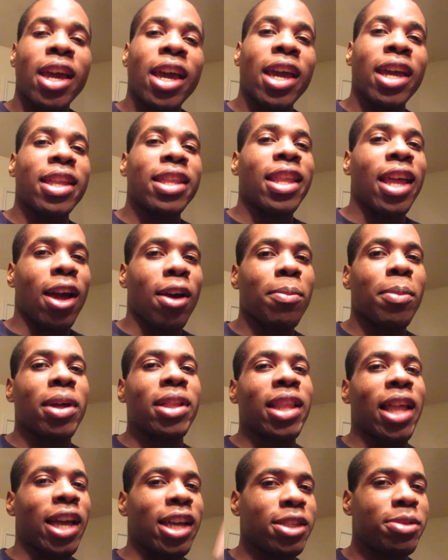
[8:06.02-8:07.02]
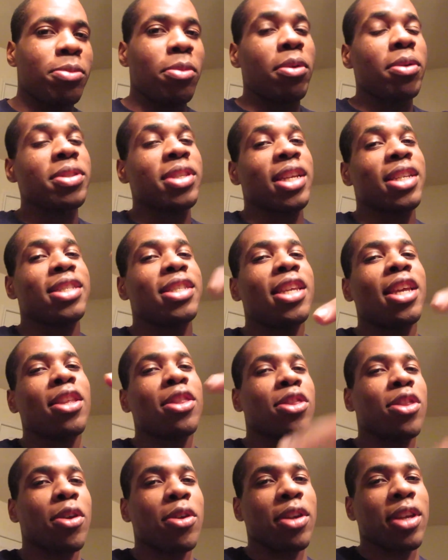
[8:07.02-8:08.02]
And now my last meal was at
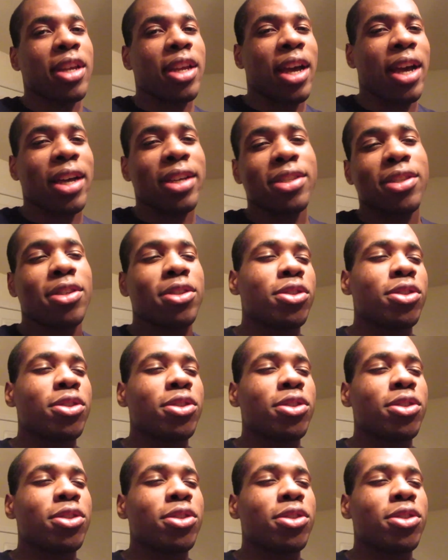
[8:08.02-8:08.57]
10:30, guys.